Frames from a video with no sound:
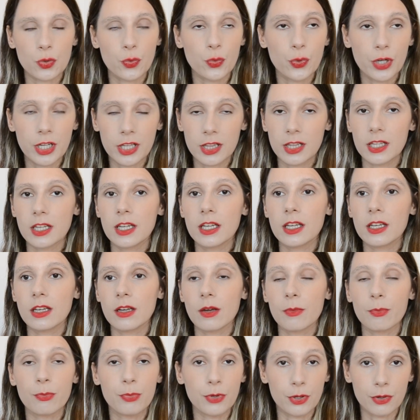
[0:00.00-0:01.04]
really
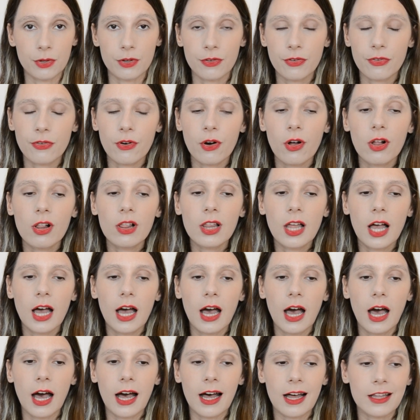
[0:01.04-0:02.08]
beautiful.
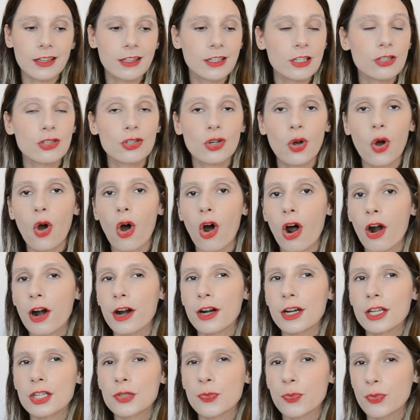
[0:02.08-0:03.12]
The score
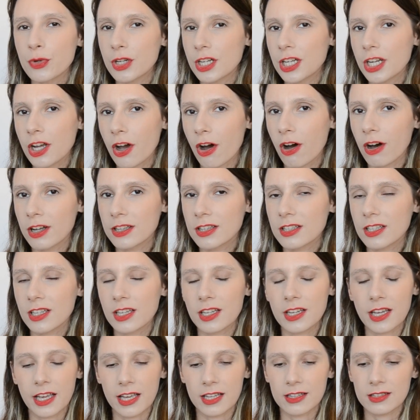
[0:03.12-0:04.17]
is pretty
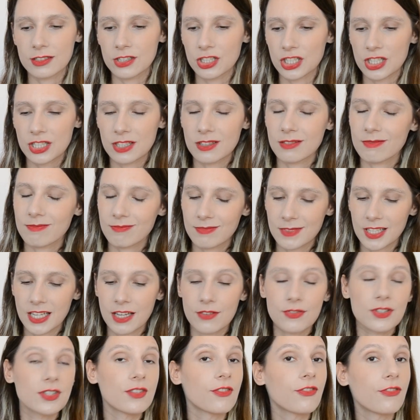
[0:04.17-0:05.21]
haunting and just
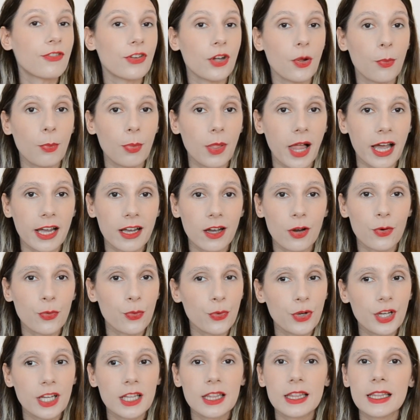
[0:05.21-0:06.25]
gives the film like a
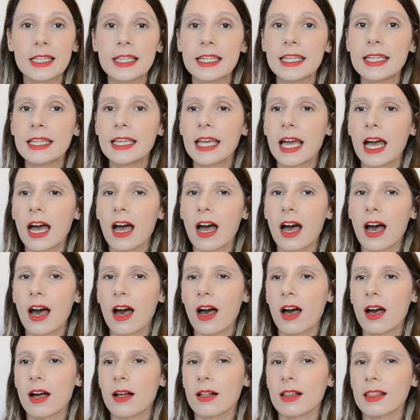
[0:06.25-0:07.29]
really
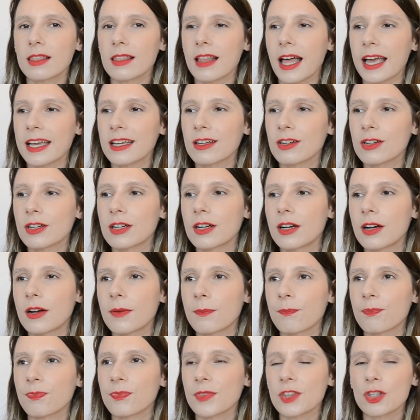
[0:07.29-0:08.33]
like
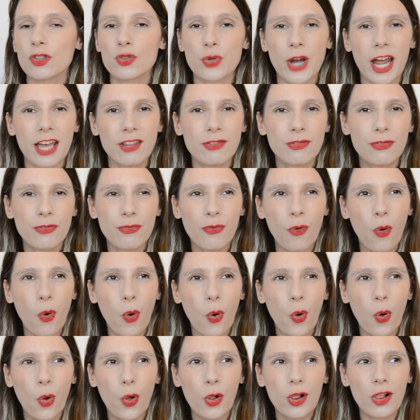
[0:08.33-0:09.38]

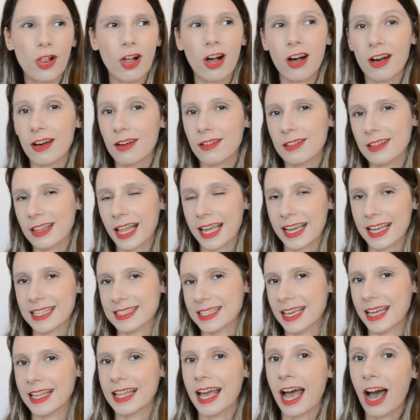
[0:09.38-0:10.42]
dreadful, like I
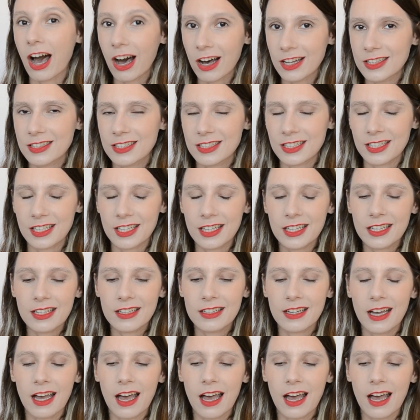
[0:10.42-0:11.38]
said, haunting